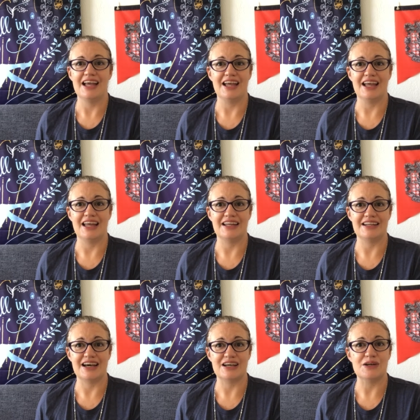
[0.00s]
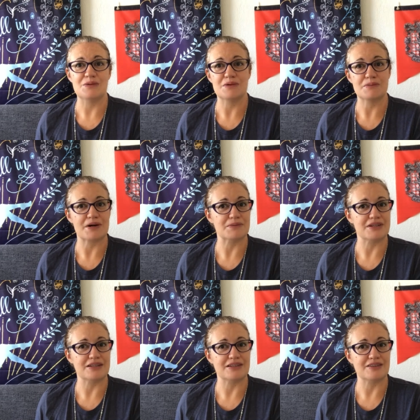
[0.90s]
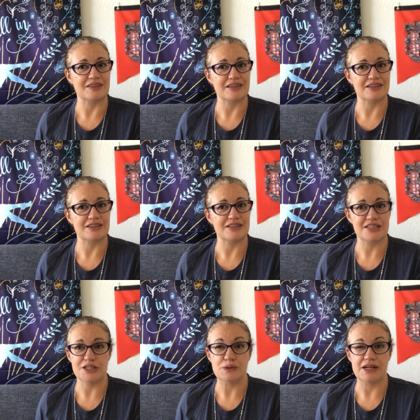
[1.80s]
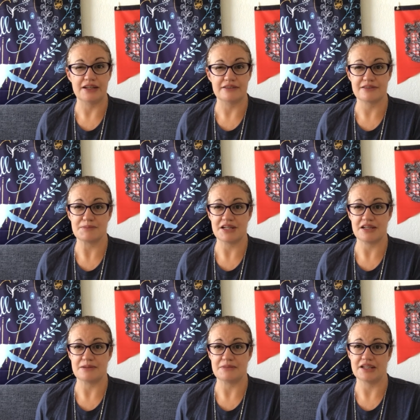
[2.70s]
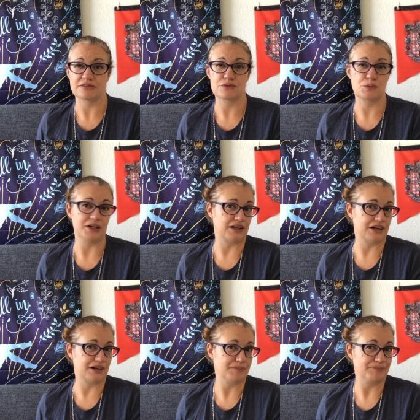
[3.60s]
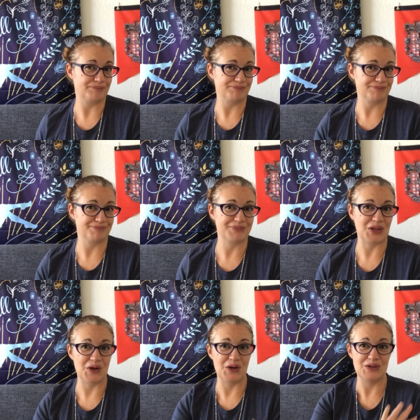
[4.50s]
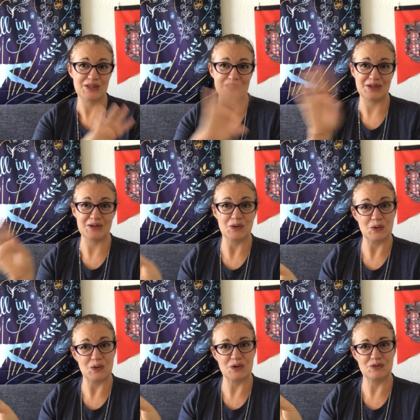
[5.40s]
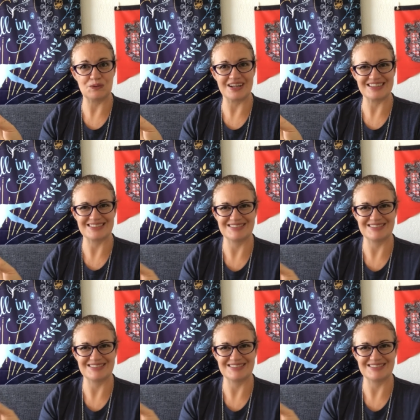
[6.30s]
and I will probably see you again sometime next week. Till later. Au revoir.